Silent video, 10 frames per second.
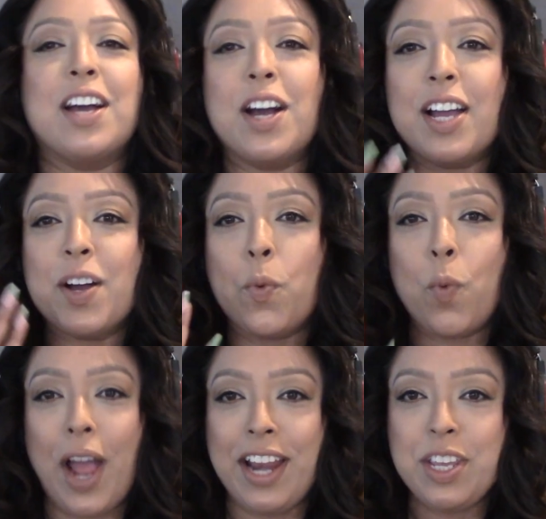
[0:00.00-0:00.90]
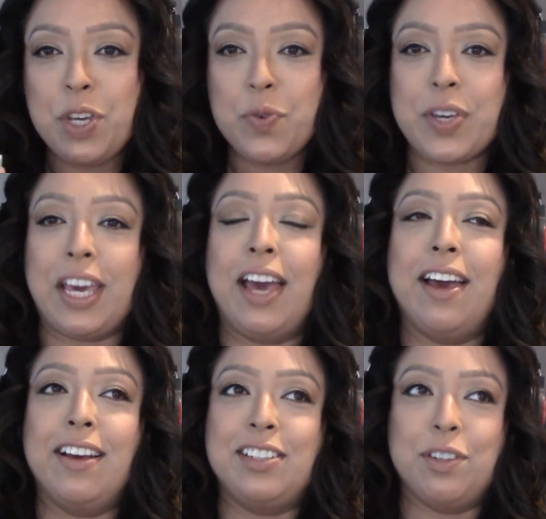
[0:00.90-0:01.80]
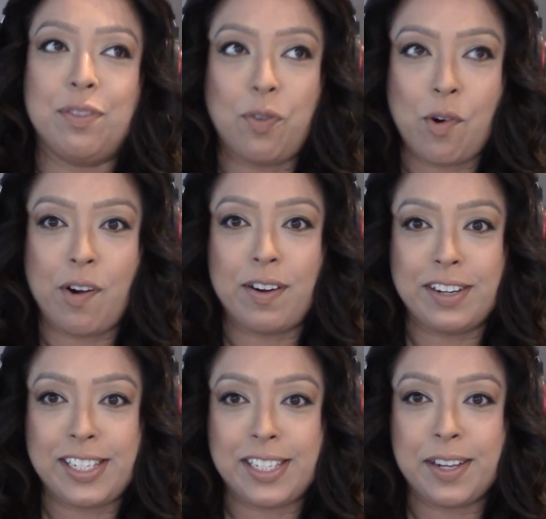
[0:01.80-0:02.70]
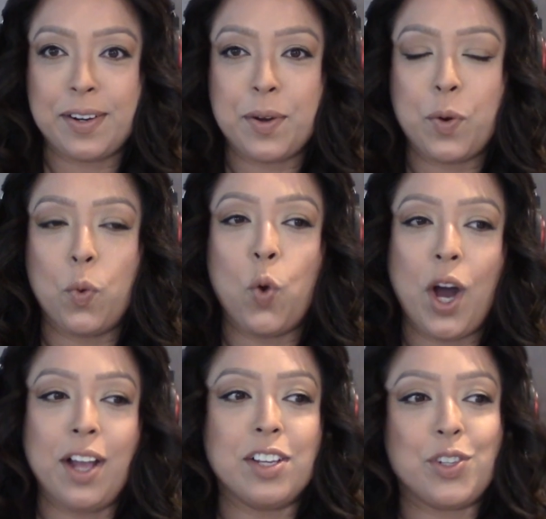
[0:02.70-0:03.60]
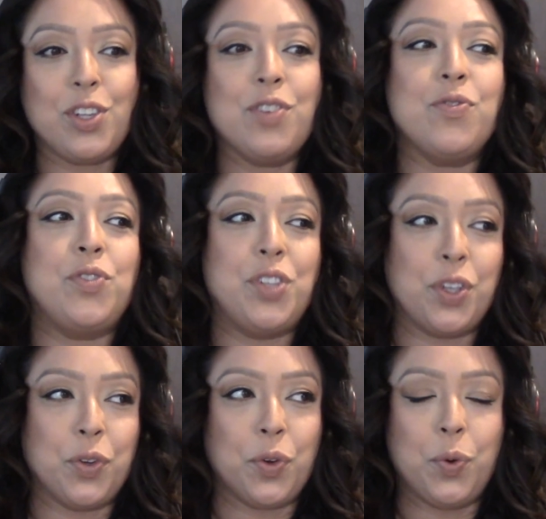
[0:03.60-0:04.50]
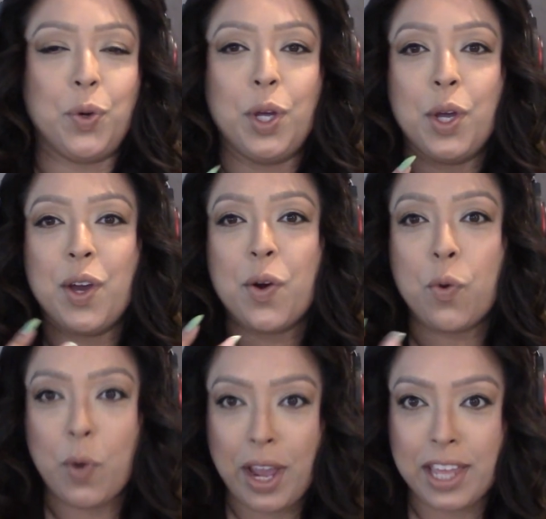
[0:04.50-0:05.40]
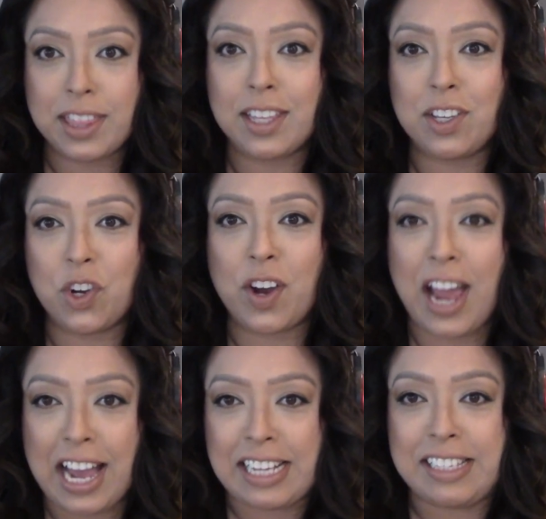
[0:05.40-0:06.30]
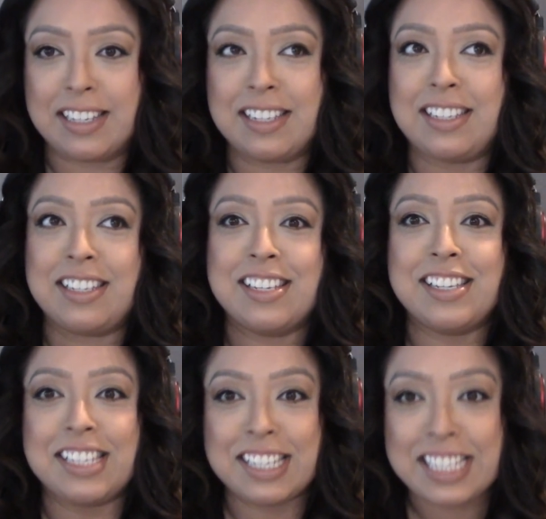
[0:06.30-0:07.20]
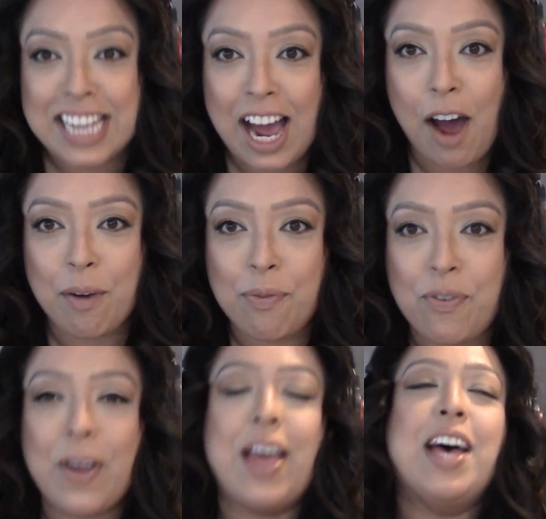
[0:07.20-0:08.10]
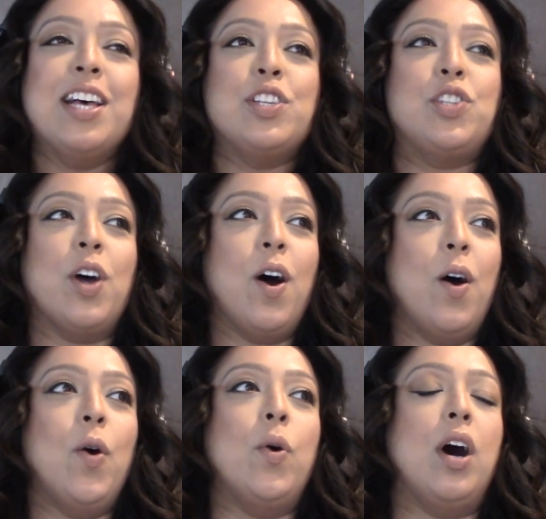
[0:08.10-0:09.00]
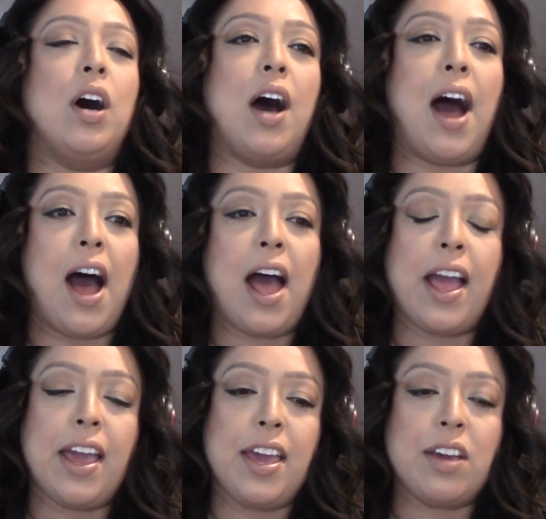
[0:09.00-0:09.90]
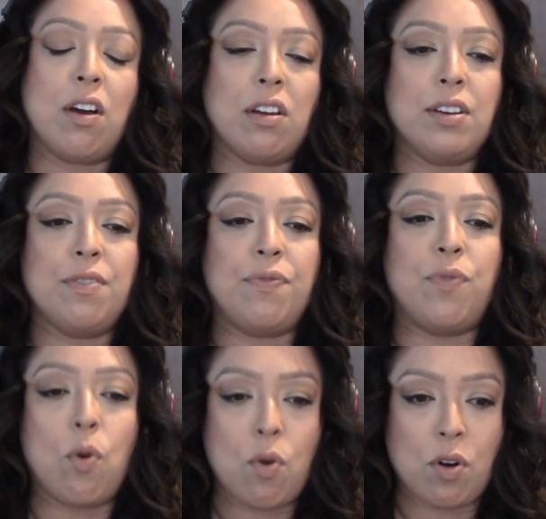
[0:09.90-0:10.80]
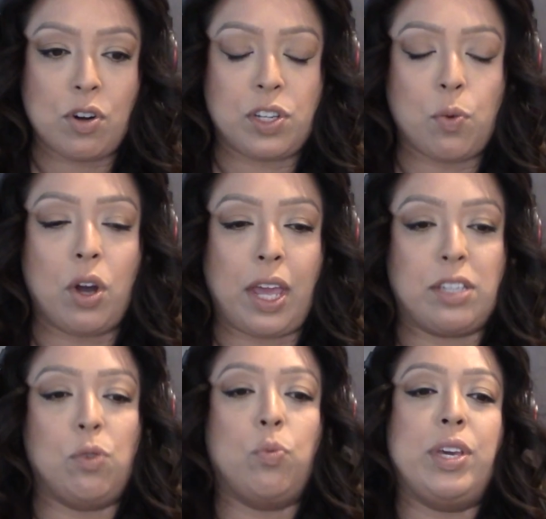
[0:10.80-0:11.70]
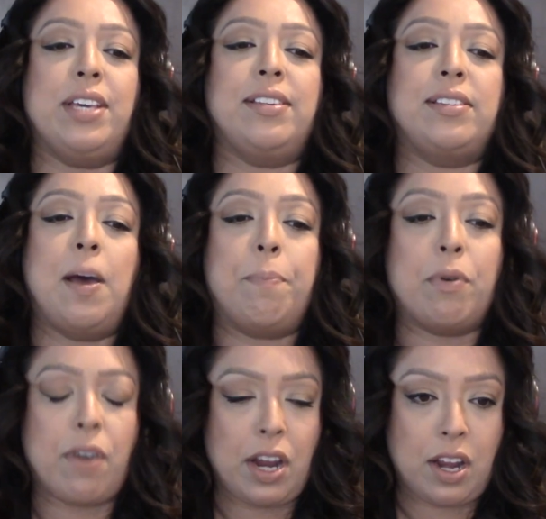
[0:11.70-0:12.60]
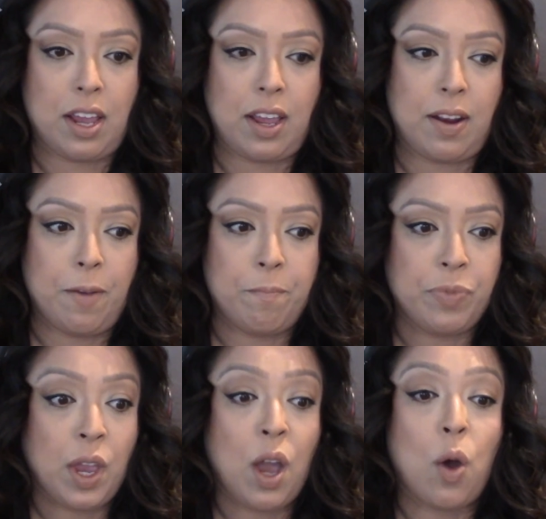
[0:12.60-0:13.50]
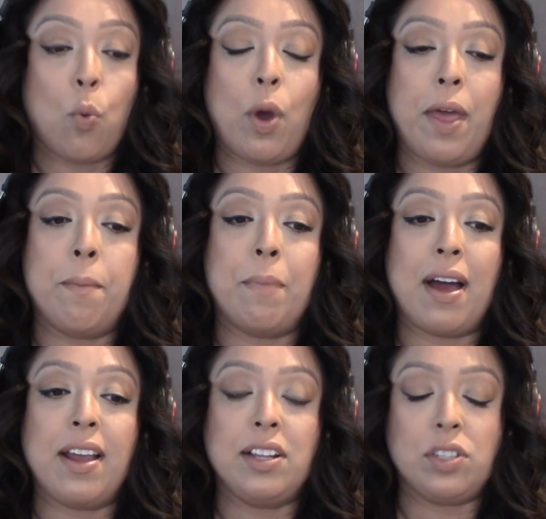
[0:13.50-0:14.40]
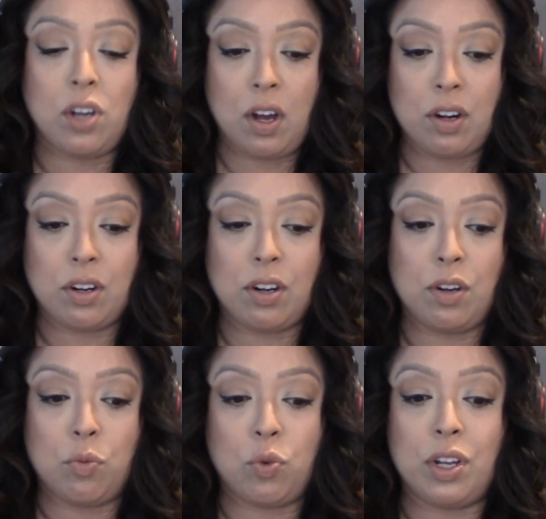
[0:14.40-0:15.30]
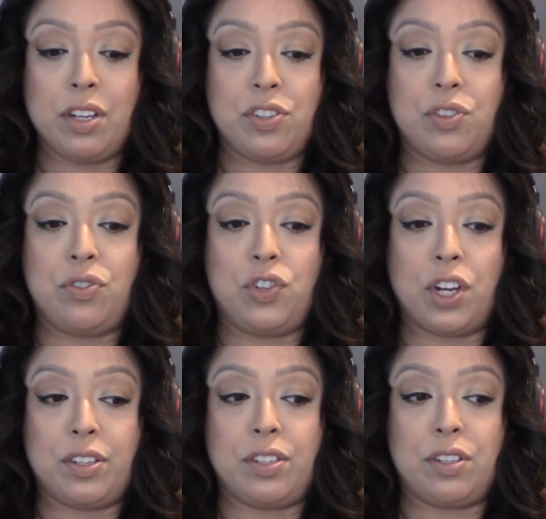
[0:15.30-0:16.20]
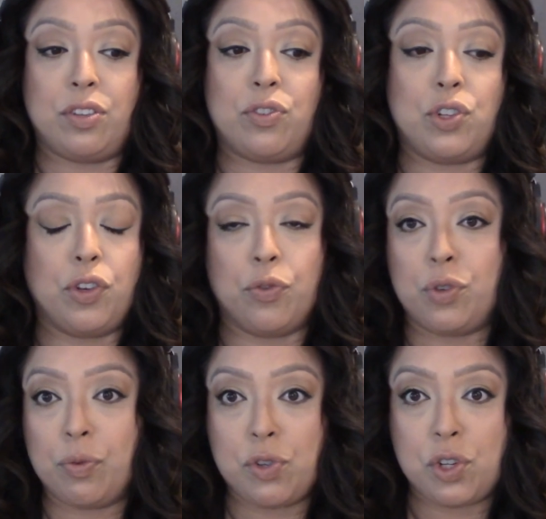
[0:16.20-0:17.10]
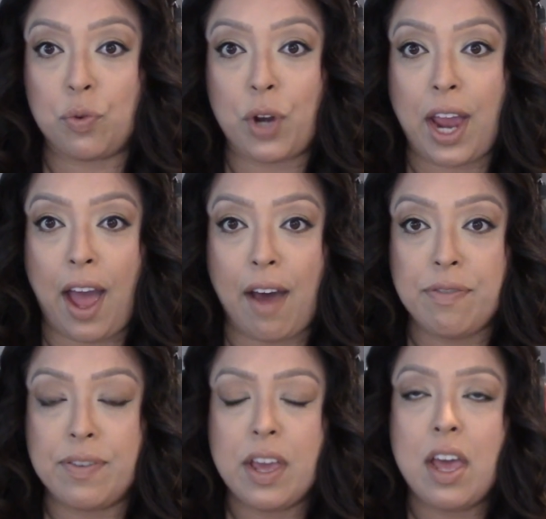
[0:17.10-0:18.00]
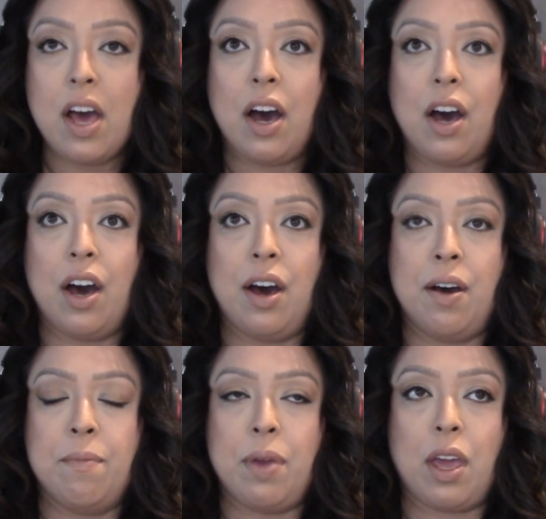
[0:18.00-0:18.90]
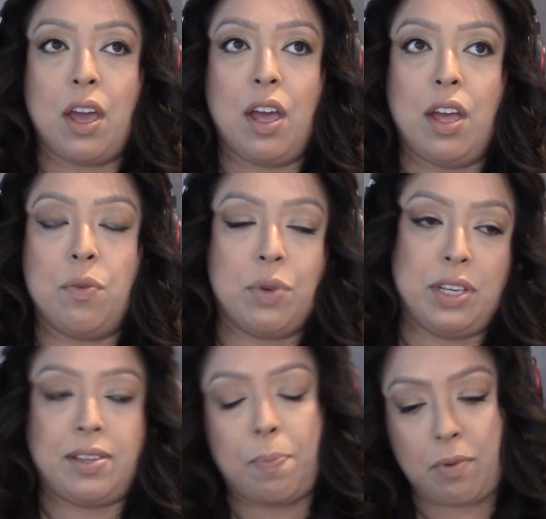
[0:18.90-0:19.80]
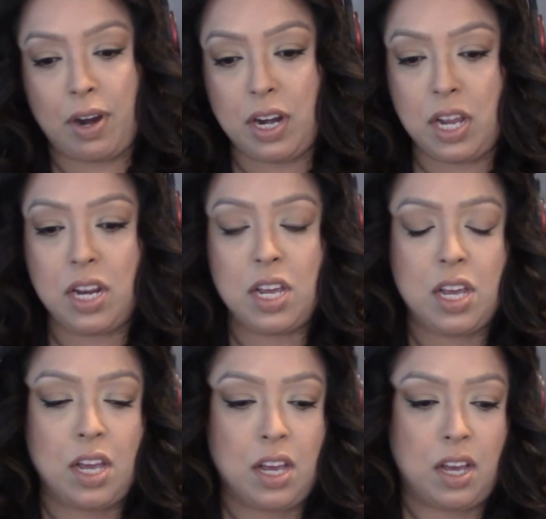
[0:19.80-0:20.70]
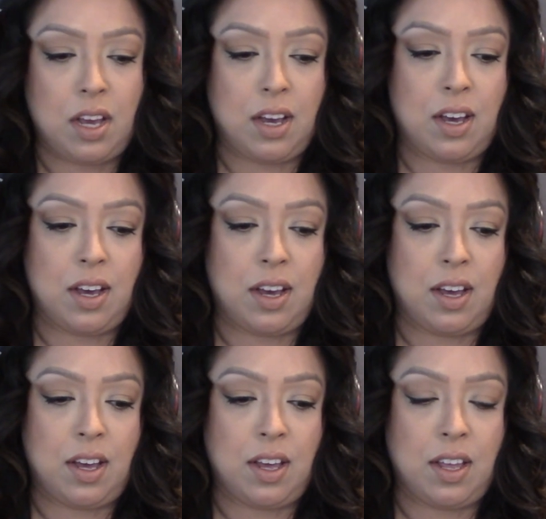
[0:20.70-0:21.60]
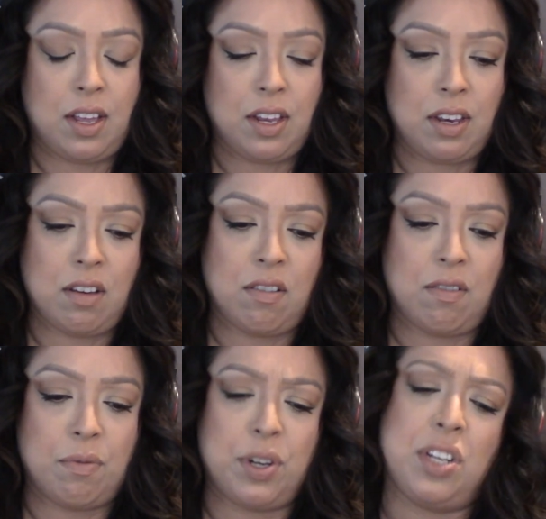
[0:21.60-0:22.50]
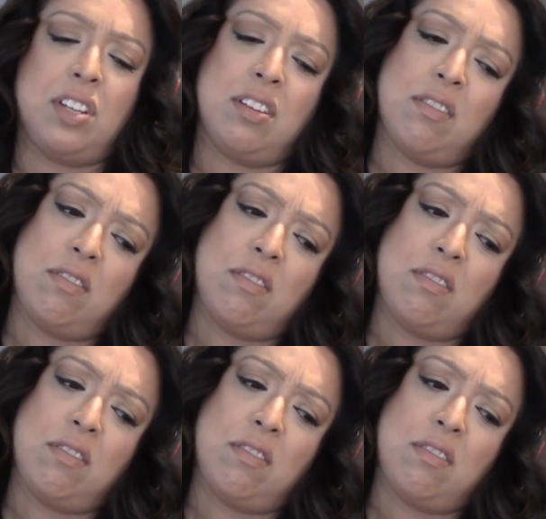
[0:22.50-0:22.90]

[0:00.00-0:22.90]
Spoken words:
when you get a divorce, what do you do with your ex's stuff? So I got a divorce. Okay, so we separated when my daughter was just 2. She was 2.5. And we separated. No, was she 2?